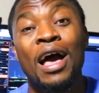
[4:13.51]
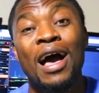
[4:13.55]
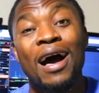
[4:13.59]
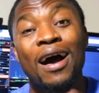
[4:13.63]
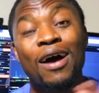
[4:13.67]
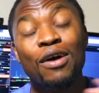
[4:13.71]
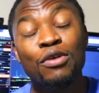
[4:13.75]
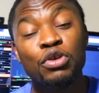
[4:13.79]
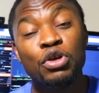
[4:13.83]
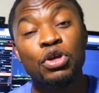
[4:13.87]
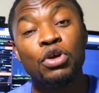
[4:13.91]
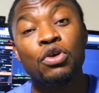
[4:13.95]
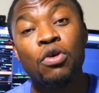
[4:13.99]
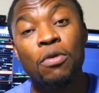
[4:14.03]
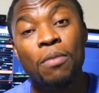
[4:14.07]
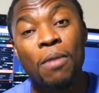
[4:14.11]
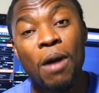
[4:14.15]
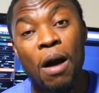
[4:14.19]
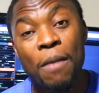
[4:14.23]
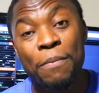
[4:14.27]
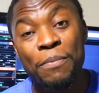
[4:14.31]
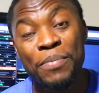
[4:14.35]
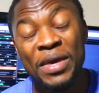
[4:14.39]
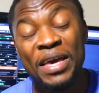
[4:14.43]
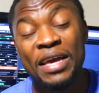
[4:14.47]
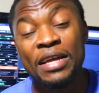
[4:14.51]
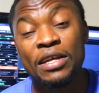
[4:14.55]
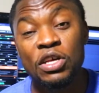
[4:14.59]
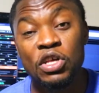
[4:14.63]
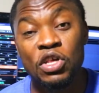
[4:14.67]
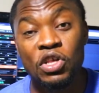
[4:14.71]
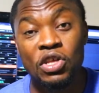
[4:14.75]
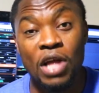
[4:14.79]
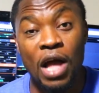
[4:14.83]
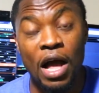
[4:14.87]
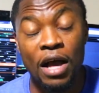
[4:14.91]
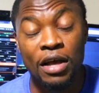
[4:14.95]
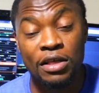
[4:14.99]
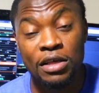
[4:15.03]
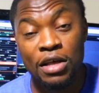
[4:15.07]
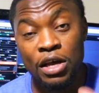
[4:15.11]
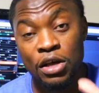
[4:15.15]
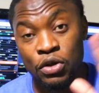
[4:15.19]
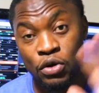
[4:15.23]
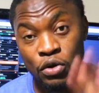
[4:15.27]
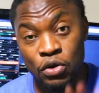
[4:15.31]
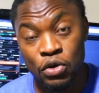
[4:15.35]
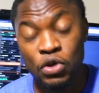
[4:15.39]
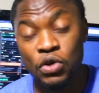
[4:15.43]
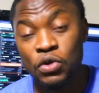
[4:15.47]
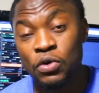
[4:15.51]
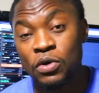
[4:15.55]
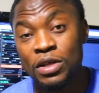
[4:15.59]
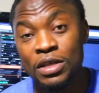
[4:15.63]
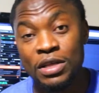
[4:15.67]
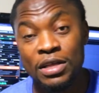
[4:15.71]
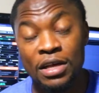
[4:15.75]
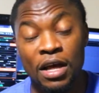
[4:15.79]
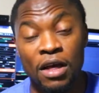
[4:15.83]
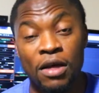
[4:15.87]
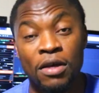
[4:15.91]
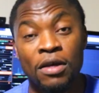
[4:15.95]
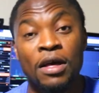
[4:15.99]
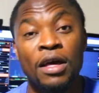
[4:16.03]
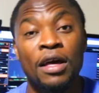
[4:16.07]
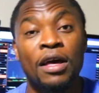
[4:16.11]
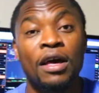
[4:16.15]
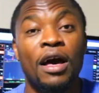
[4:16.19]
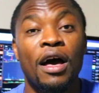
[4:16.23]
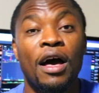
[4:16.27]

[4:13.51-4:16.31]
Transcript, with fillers: How do you go about picking the stocks that you short sell?